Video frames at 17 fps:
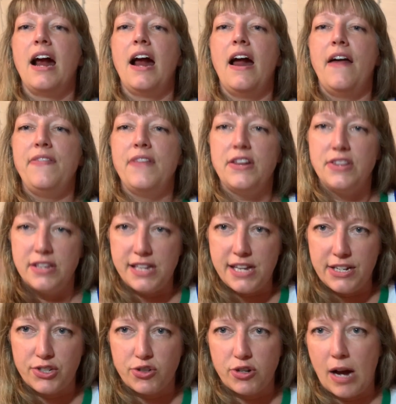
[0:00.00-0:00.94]
and then the
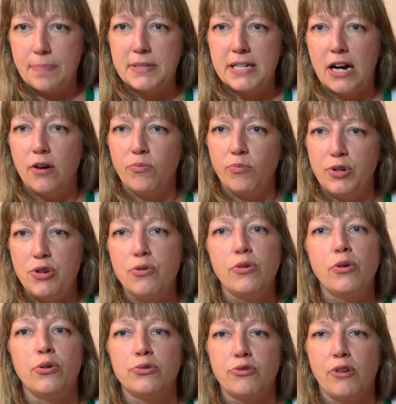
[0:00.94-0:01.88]
yeast drops out when you
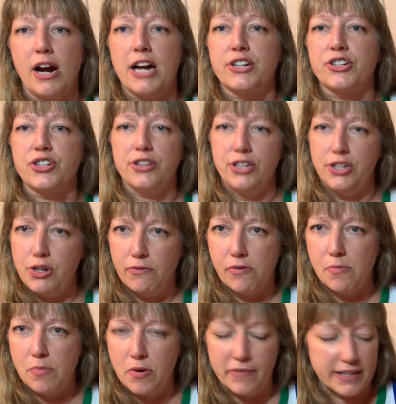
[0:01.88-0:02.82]
cold crash and then you
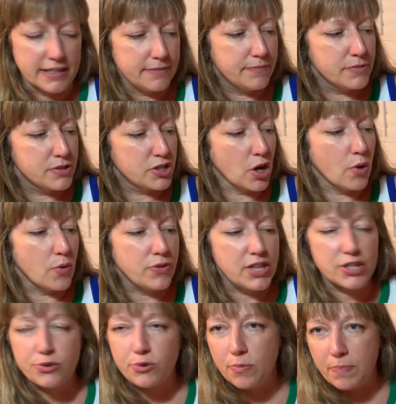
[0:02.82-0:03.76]
remove it. So this would